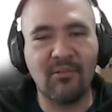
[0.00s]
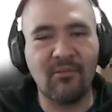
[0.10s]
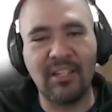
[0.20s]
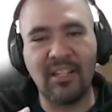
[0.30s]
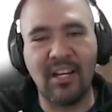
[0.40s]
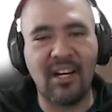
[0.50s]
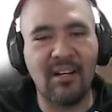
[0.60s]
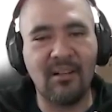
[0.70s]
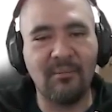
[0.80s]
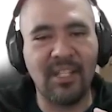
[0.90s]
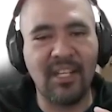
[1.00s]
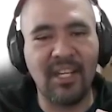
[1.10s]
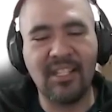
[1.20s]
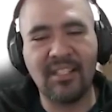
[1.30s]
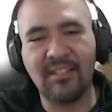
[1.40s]
Qatar,
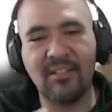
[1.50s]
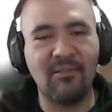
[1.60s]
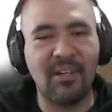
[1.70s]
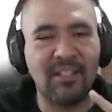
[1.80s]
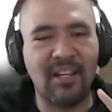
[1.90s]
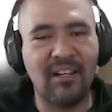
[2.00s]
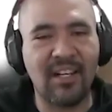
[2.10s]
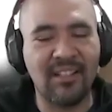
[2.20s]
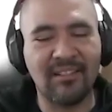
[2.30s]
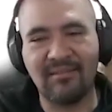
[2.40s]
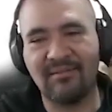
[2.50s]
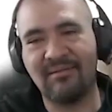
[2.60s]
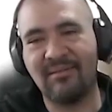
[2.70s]
BS, Qatar, and